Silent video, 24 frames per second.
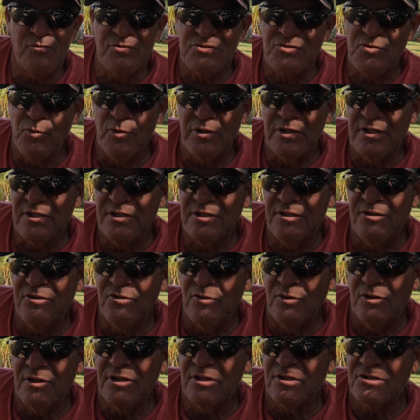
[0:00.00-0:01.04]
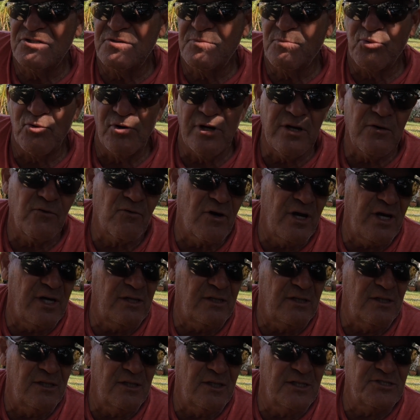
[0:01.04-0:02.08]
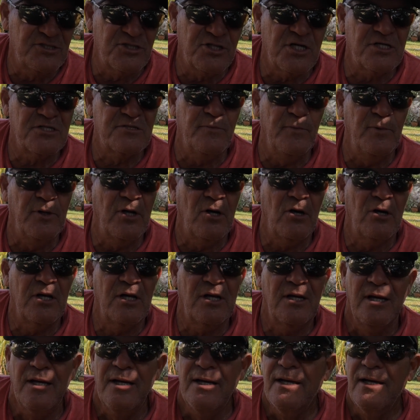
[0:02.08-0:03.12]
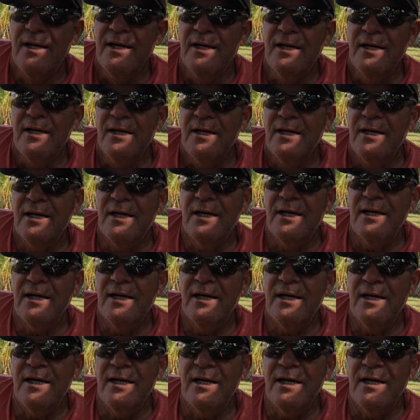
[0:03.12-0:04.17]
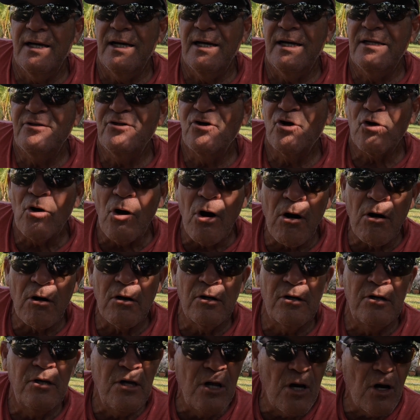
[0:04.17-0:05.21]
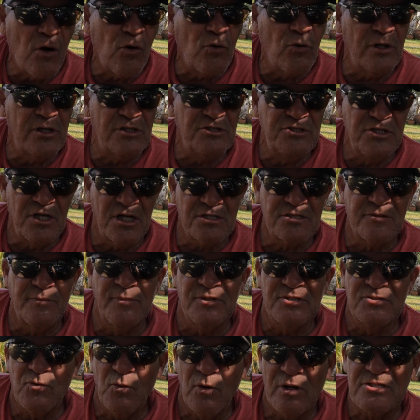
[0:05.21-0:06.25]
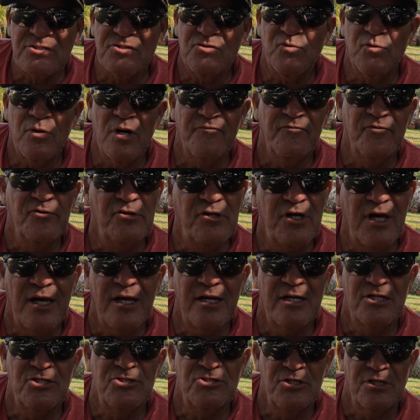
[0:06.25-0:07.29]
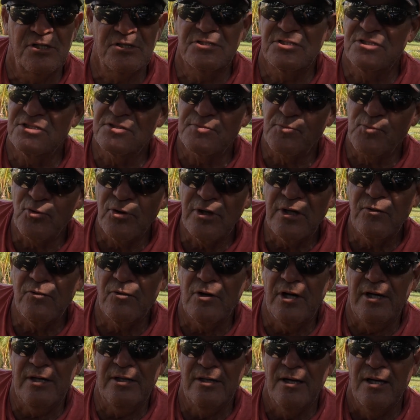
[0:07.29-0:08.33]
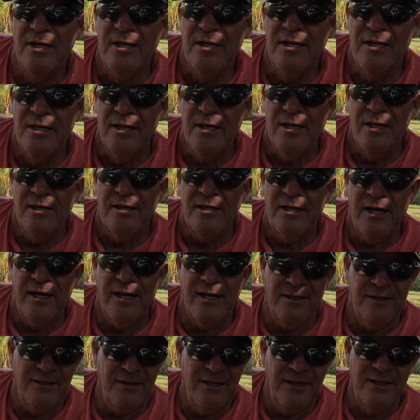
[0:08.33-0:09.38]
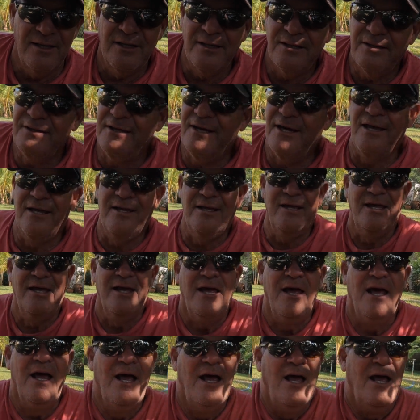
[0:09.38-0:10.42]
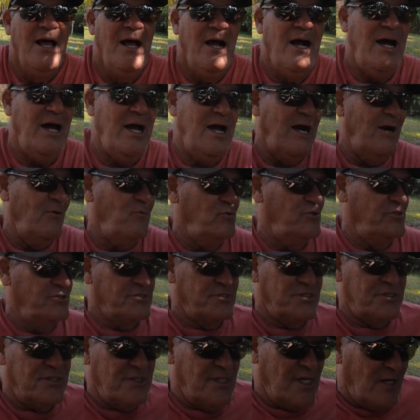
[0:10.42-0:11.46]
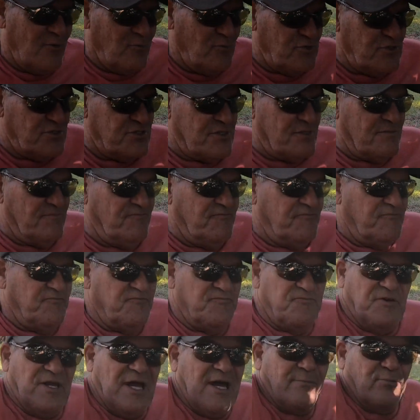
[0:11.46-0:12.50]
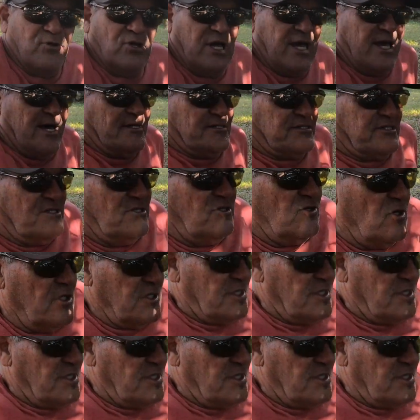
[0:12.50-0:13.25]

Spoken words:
was wanting to do a little spring rate adjustment on it, and there are no adjustments whatsoever. You can't adjust the spring rate, and I was flabbergasted on